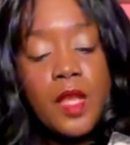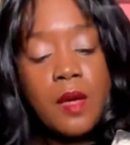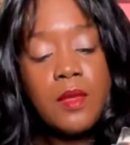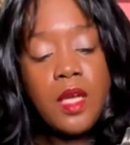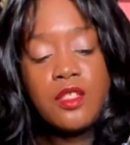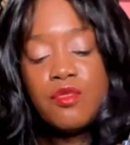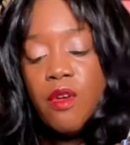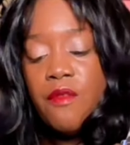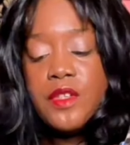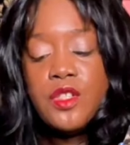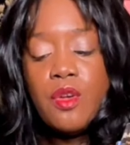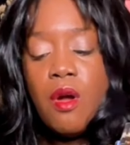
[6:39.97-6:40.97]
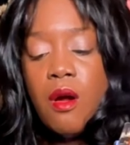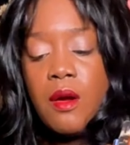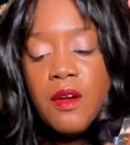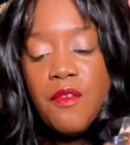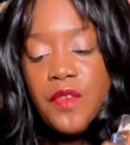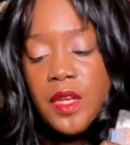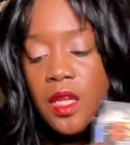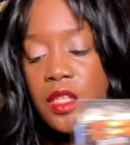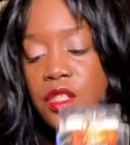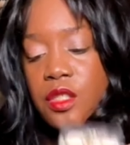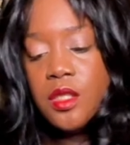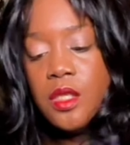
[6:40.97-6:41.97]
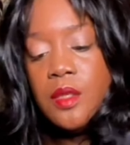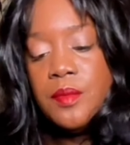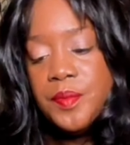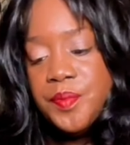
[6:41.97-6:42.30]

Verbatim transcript: I'm not sure if it's your heart or financially.